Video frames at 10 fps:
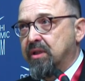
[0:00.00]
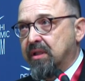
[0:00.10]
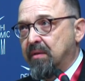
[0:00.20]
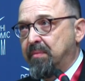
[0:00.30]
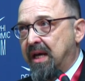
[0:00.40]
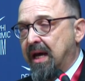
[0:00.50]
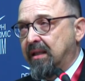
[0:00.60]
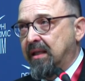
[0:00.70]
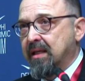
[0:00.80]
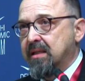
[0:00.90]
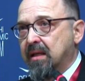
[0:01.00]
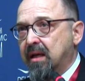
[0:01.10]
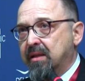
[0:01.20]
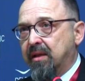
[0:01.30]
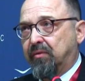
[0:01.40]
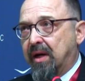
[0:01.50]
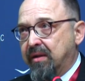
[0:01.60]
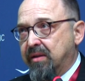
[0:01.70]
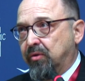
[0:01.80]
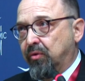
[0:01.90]
the big ideas that run in
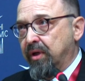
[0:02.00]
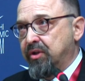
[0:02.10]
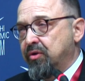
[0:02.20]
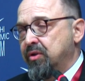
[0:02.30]
the two regions,